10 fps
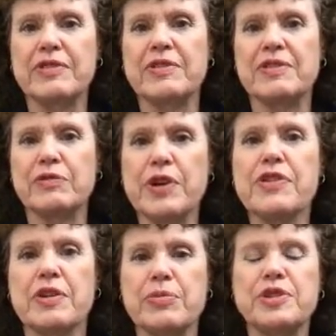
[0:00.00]

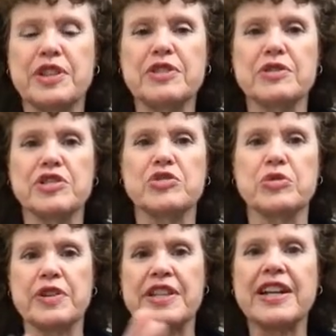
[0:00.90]
with a particular
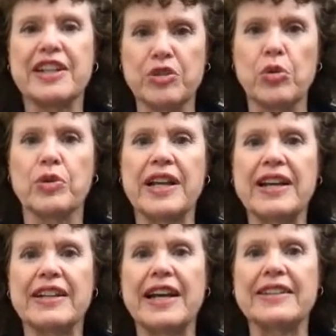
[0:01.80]
story that I told
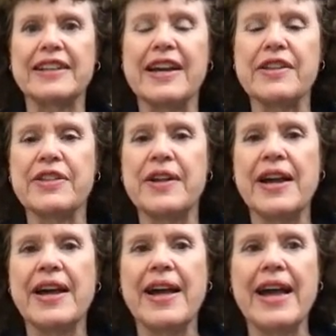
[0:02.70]
at length.
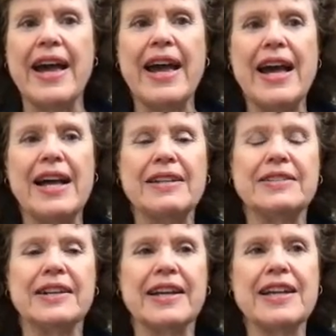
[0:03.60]

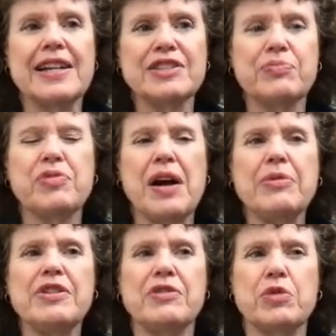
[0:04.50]
And I guess
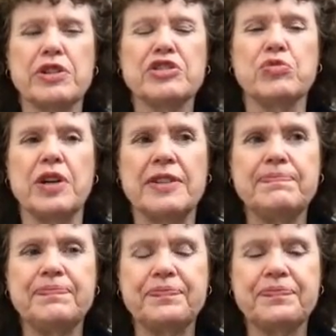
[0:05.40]
probably the worst one